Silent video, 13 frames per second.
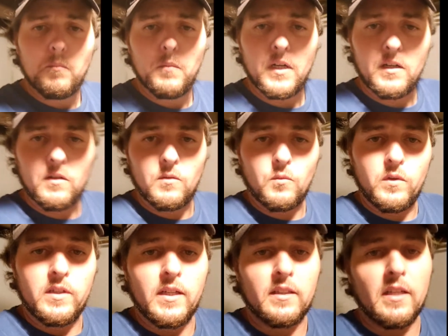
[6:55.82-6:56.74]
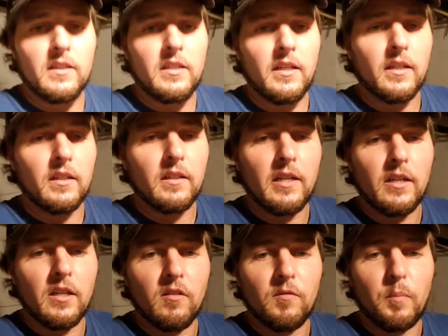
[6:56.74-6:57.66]
But we got that taken
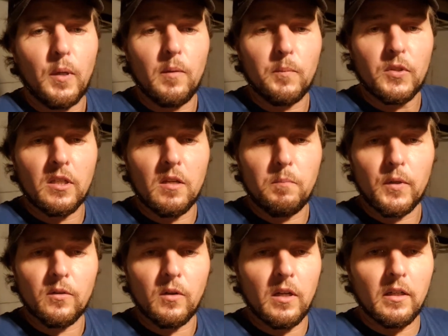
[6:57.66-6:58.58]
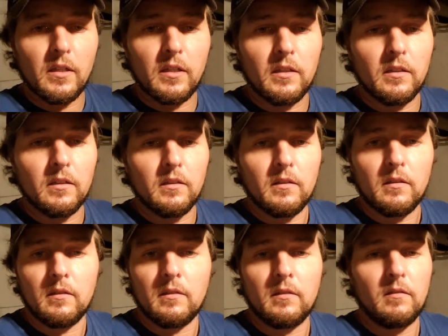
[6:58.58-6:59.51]
care of, pumps up and running.
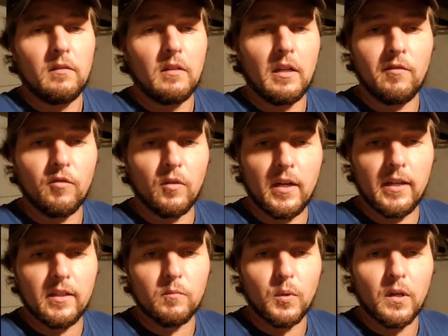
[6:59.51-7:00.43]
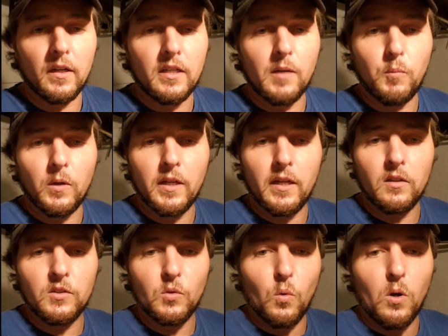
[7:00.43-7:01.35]
I've ran probably a couple gallons of